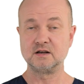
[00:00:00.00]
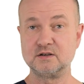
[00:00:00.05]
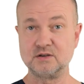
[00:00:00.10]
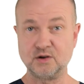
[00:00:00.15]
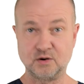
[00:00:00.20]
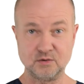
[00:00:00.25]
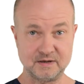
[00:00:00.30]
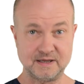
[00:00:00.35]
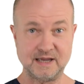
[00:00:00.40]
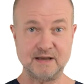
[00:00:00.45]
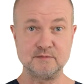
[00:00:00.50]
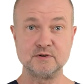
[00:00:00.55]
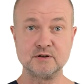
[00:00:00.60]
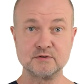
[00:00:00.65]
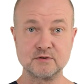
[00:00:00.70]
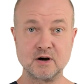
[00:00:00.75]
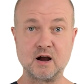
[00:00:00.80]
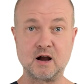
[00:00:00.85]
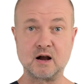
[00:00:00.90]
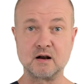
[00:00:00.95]
Don't get me
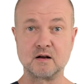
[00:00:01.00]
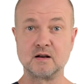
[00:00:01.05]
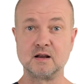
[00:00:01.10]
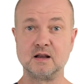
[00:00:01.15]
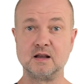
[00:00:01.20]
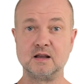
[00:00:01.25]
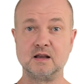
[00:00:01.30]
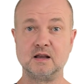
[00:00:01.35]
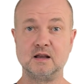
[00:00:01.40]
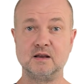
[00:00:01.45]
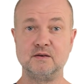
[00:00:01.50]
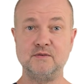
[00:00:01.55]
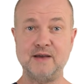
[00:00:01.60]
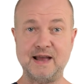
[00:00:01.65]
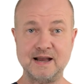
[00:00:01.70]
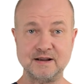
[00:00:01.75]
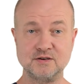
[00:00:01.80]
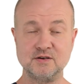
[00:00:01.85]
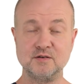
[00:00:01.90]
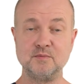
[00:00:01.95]
wrong,
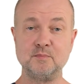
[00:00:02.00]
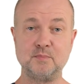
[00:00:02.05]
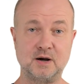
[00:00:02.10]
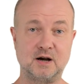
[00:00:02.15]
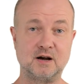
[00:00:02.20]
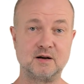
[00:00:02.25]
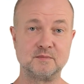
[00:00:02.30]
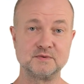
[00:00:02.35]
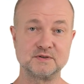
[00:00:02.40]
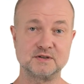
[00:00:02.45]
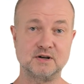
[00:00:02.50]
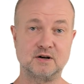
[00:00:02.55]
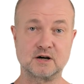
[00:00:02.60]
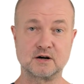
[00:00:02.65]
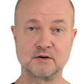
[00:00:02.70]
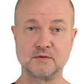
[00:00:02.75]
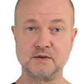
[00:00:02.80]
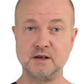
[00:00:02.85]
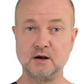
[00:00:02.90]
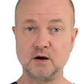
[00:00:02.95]
vacuum pumps
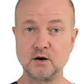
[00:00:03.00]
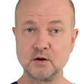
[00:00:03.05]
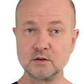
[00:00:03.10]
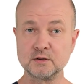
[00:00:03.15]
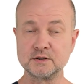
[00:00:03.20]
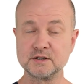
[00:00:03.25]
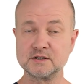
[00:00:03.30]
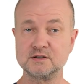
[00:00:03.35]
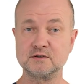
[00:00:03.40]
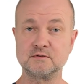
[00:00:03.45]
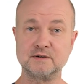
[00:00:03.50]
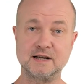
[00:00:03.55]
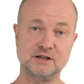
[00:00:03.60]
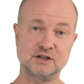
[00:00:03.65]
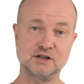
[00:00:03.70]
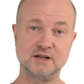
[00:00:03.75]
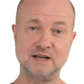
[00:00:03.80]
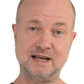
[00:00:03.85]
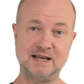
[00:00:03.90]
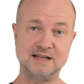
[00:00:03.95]
are the oldest
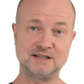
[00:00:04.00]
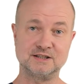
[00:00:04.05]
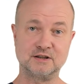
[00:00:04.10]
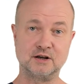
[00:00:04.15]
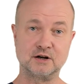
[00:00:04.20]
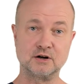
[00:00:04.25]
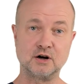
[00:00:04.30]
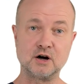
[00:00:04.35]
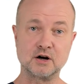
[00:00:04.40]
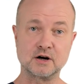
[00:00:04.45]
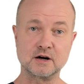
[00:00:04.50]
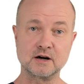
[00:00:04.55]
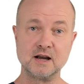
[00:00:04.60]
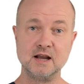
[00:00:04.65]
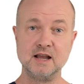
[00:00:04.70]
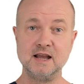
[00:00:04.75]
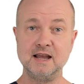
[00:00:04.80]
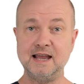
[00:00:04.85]
erection aids there are